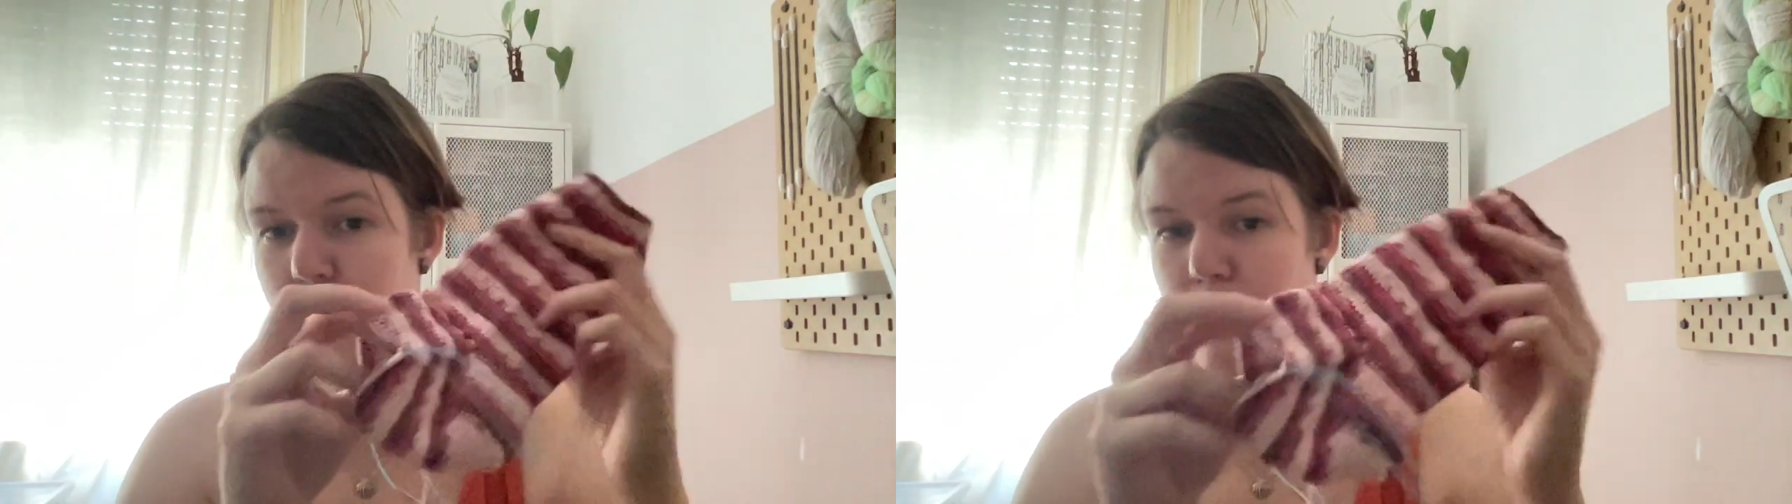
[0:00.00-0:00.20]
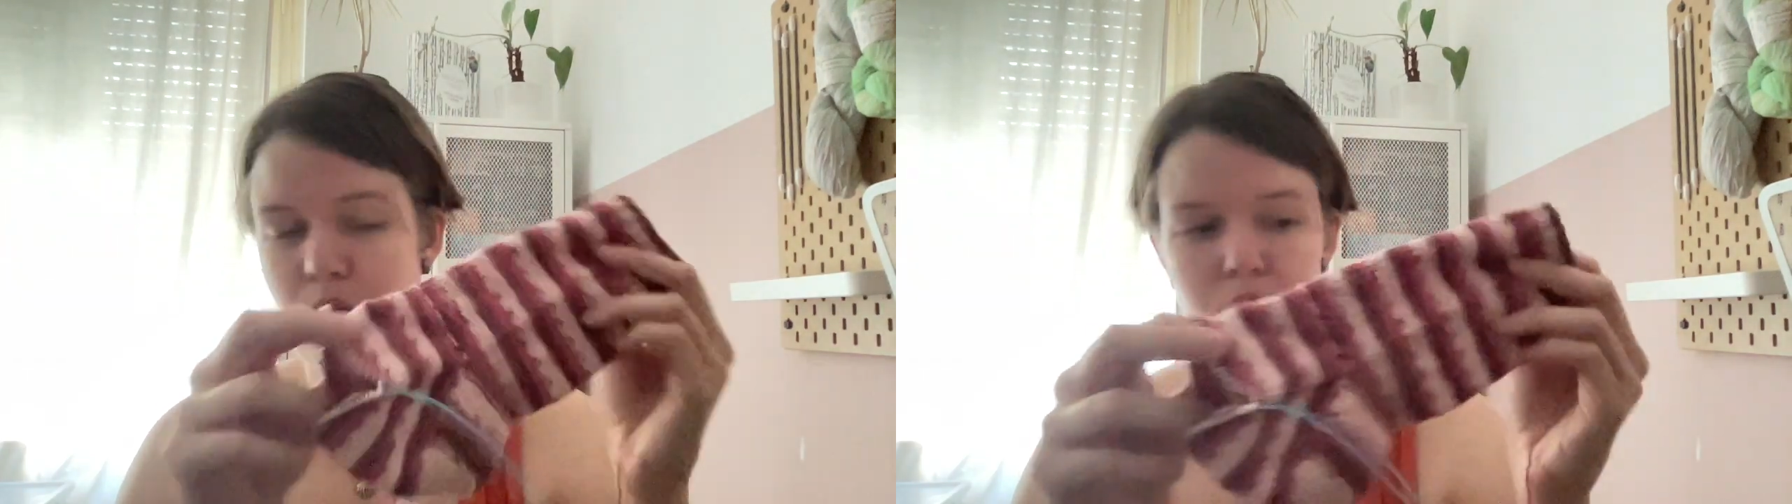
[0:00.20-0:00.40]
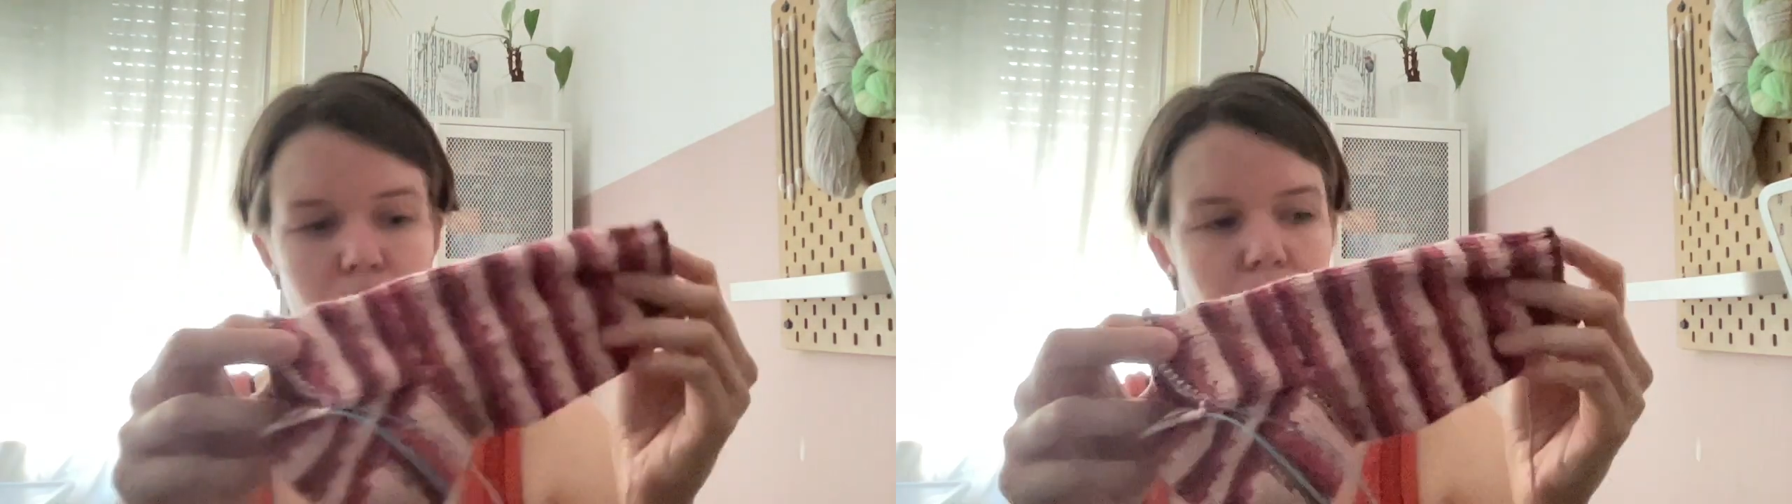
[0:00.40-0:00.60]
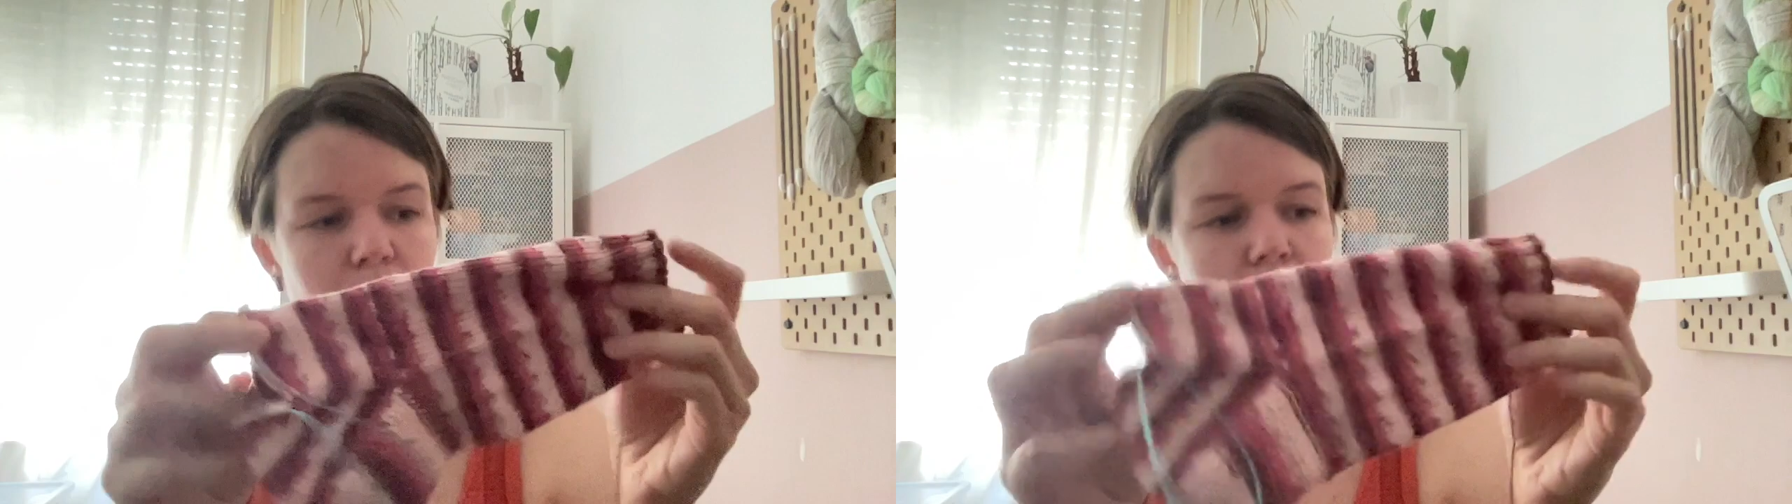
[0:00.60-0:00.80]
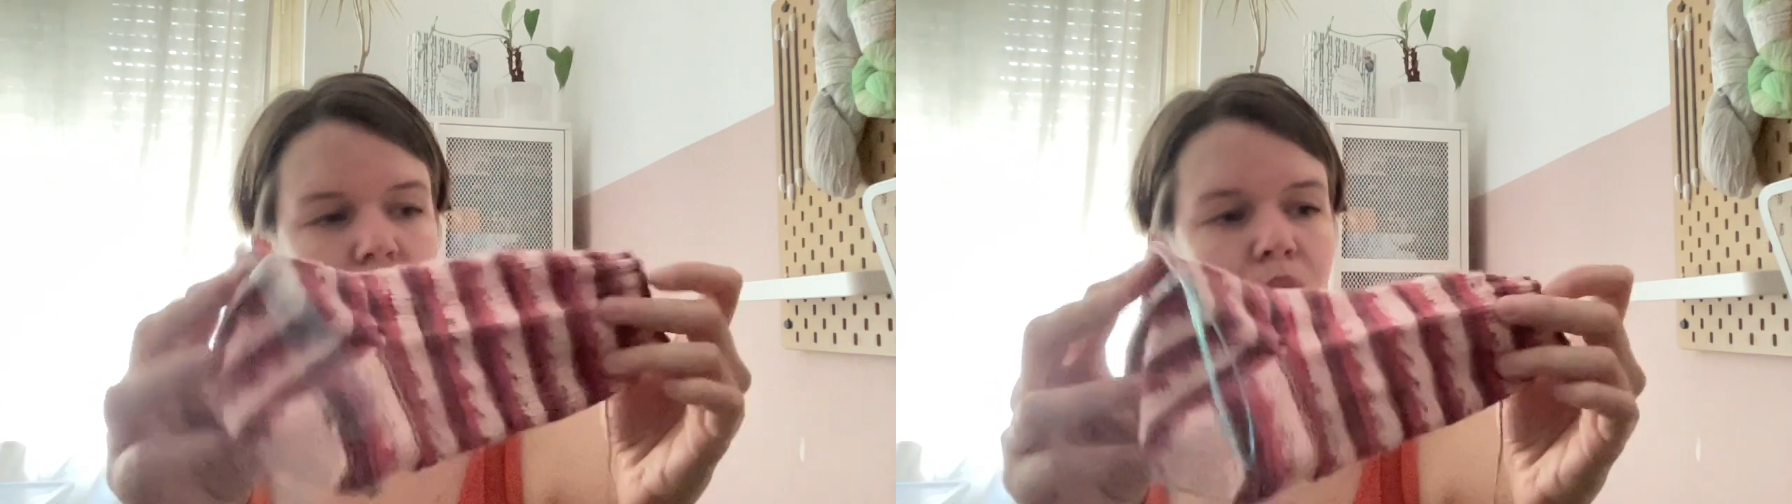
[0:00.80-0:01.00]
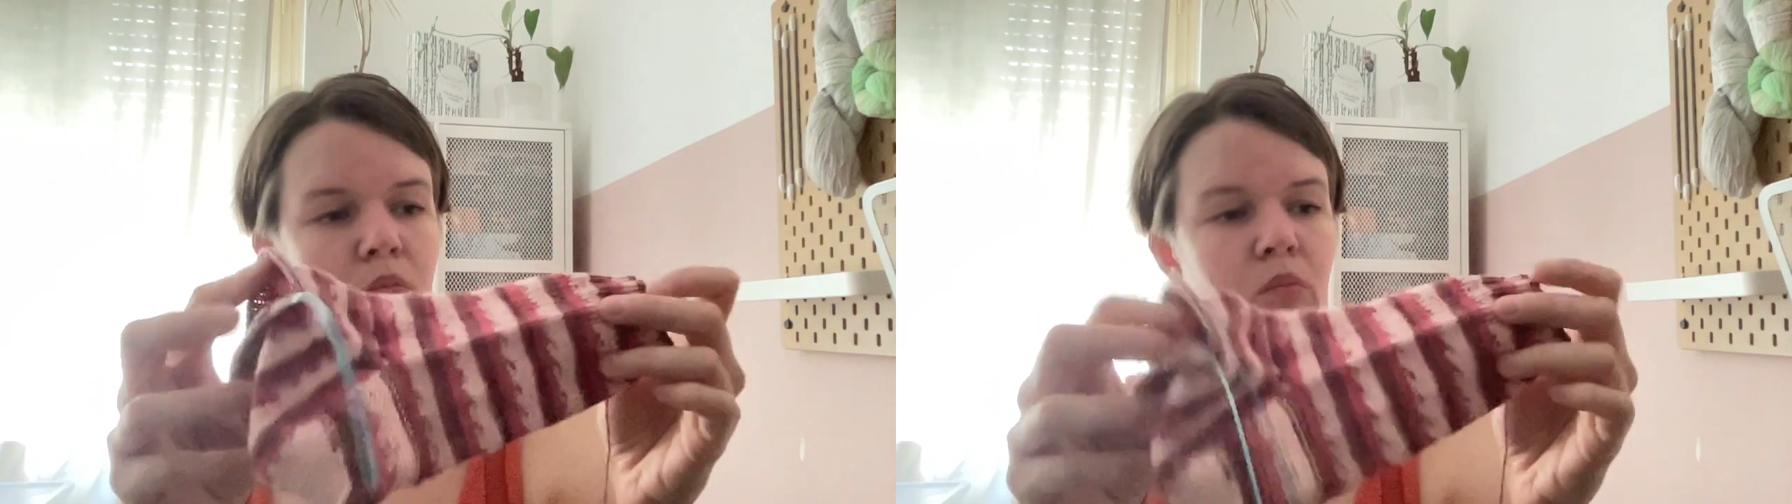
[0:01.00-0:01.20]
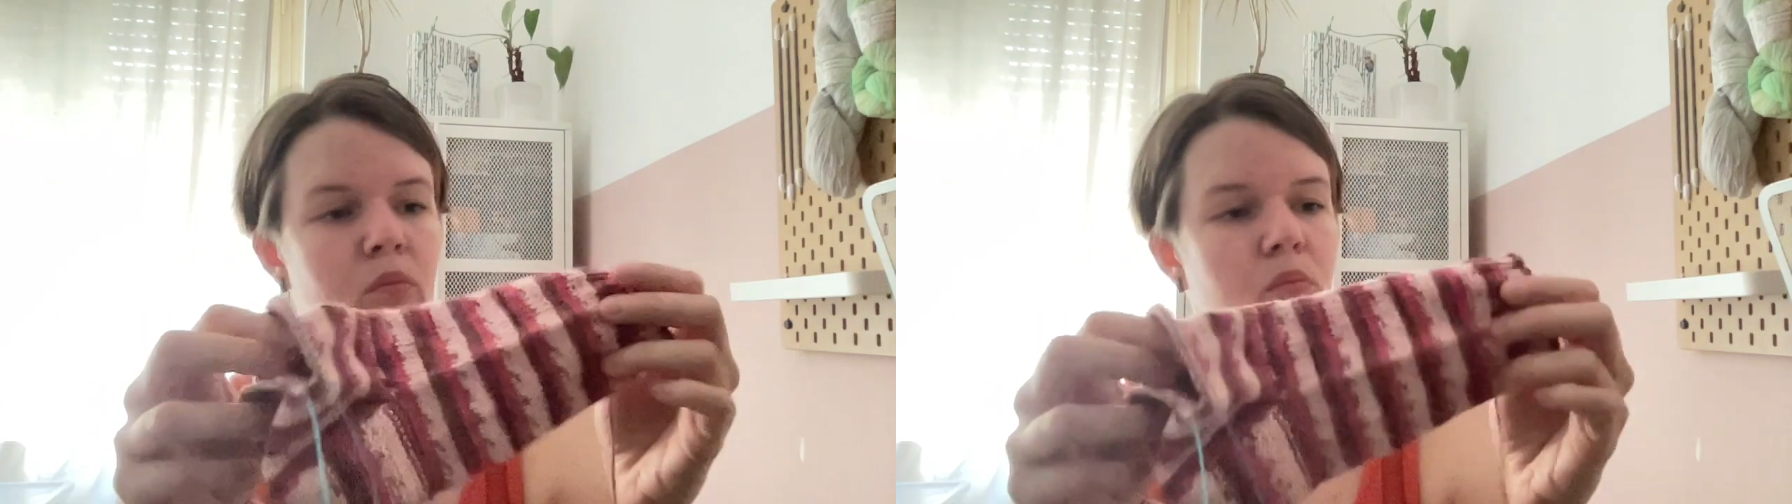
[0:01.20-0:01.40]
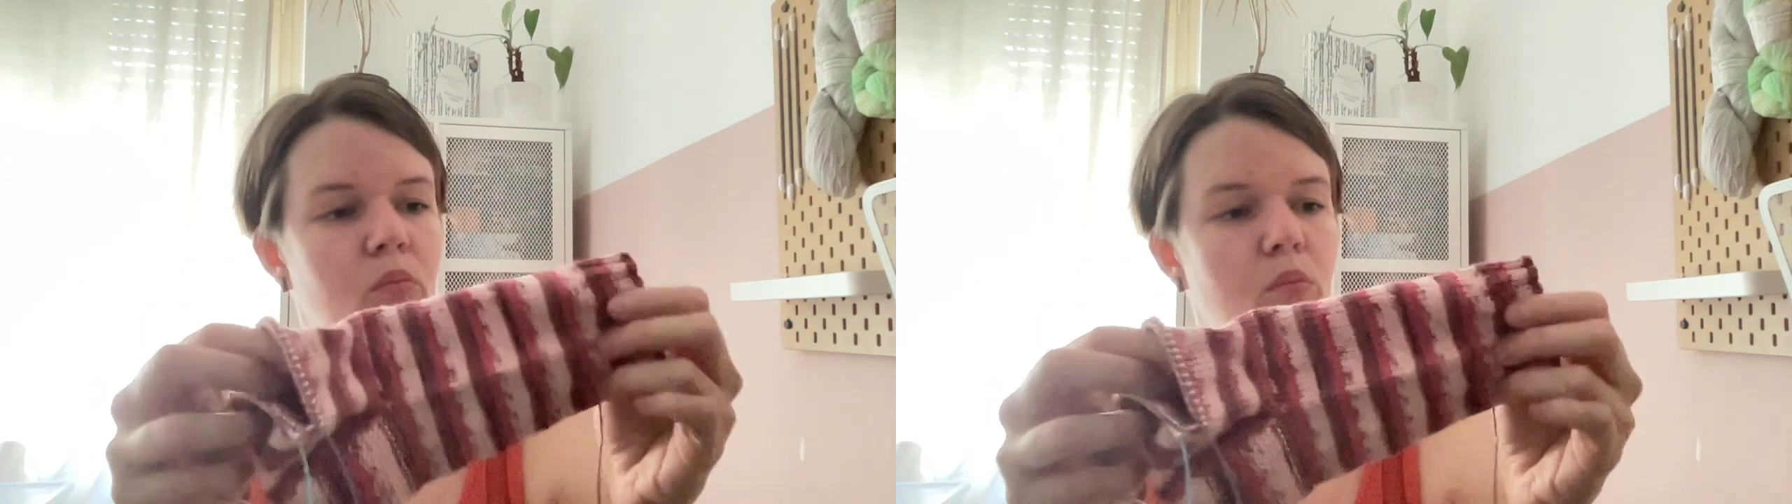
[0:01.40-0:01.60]
along.
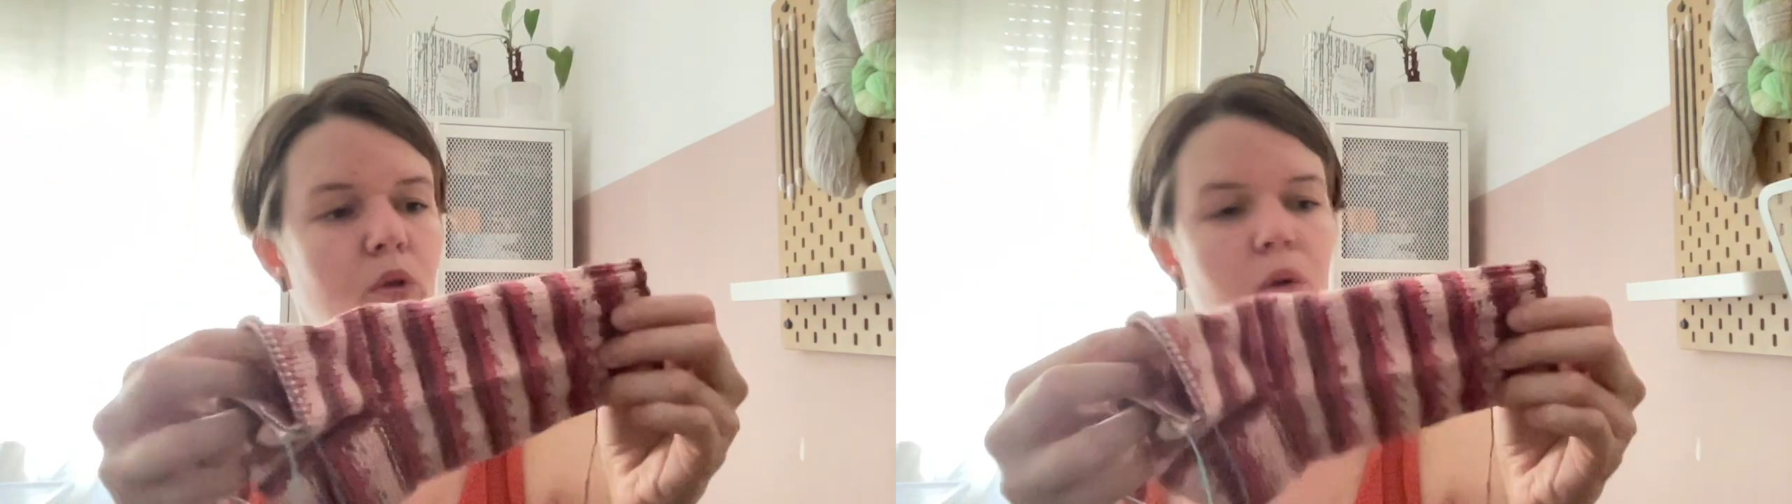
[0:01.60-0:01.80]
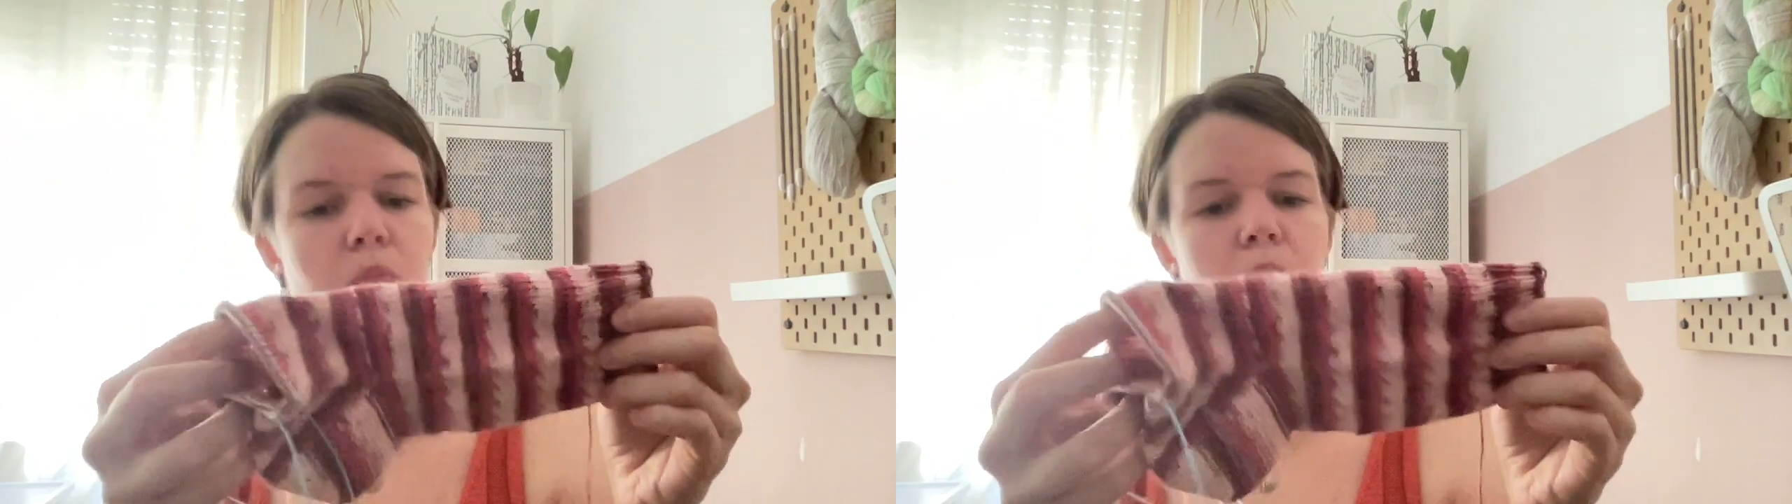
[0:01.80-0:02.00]
Yeah.